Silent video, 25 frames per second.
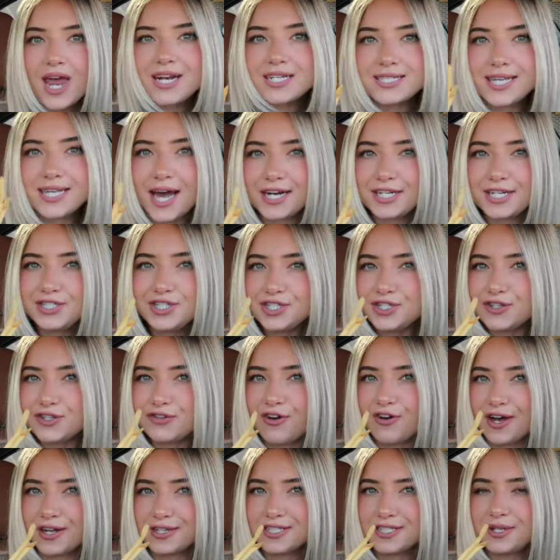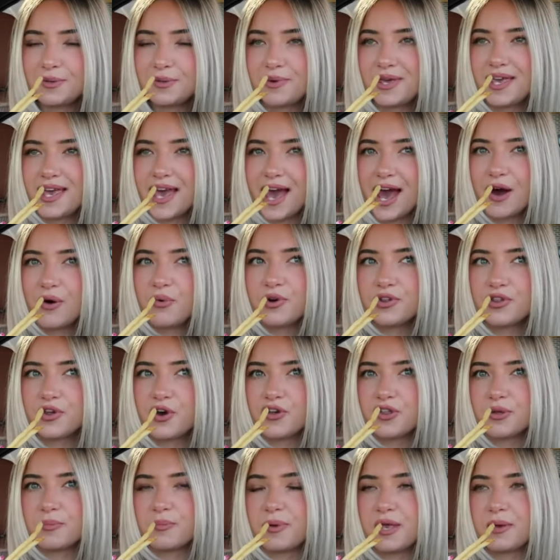and it's kind of just fun to be out with
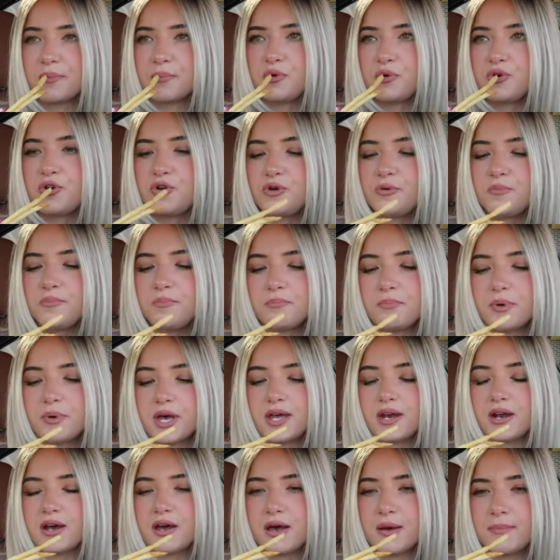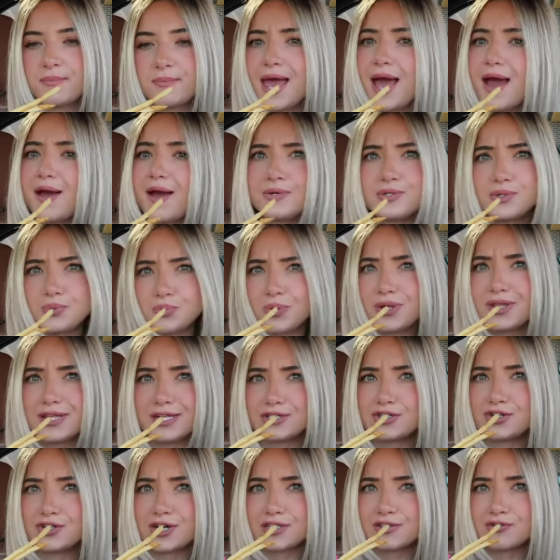all the people but um yeah it was
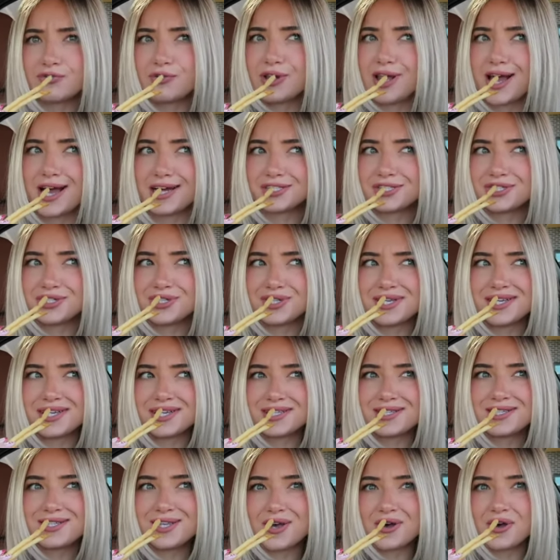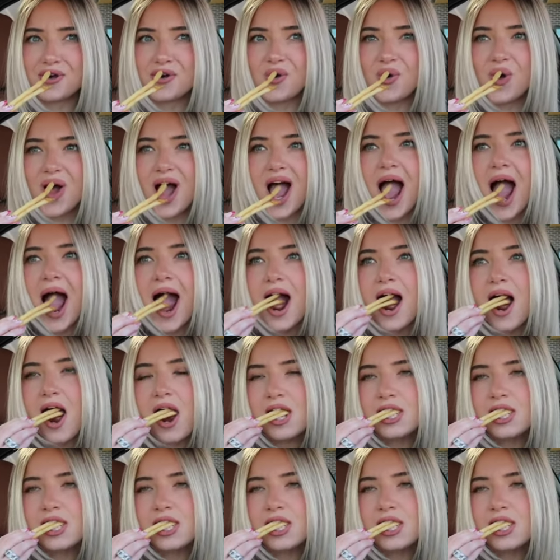really stressful actually so